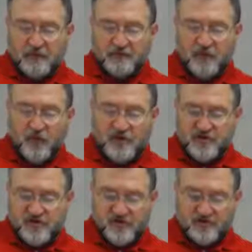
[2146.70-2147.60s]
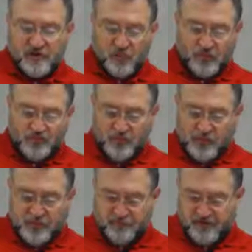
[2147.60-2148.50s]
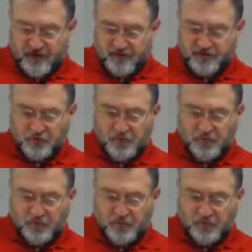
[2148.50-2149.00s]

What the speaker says: So review questions 1, 2, and 3 are